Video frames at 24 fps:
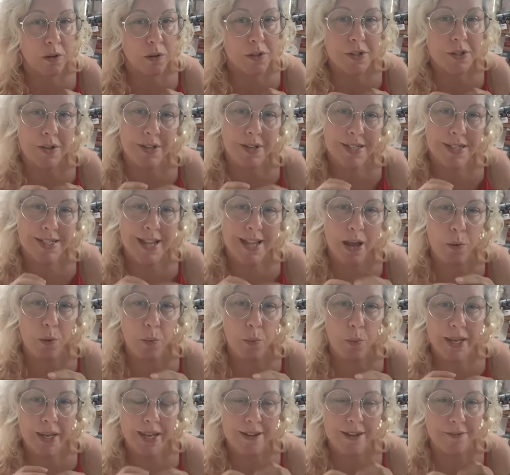So that's how
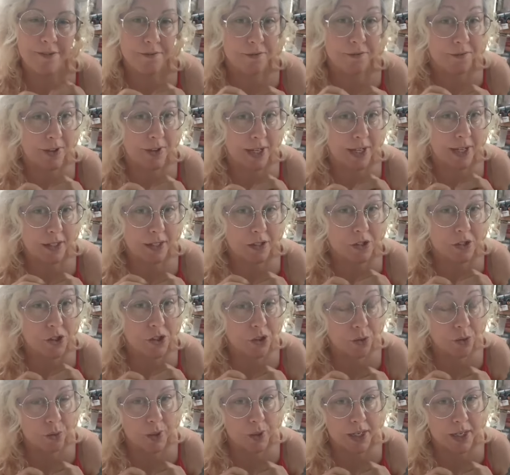we can fine
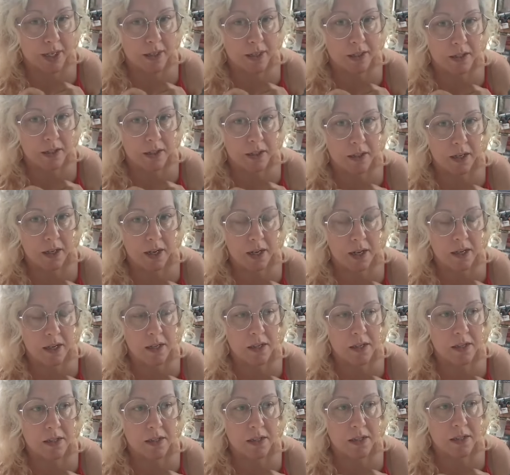tune it,
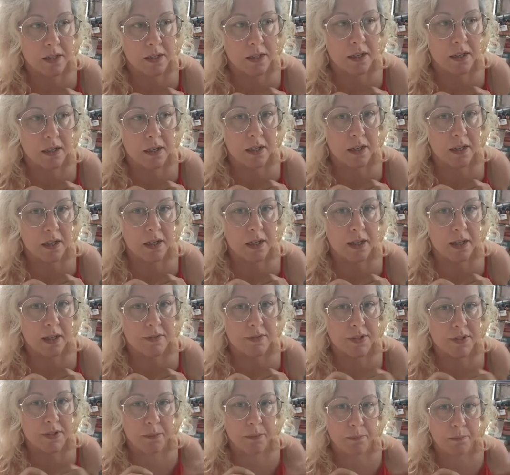is if
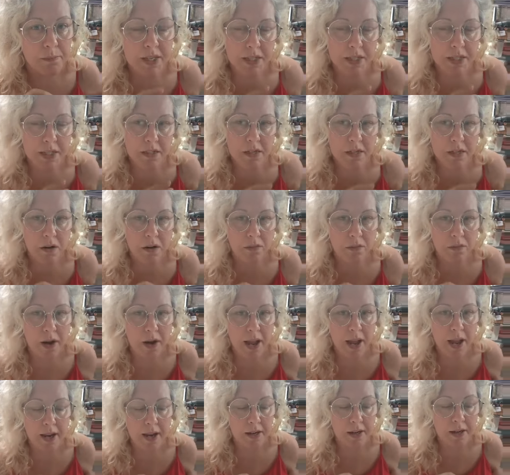something's not
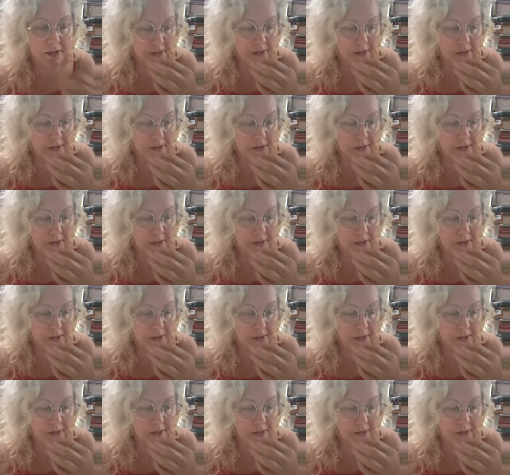right.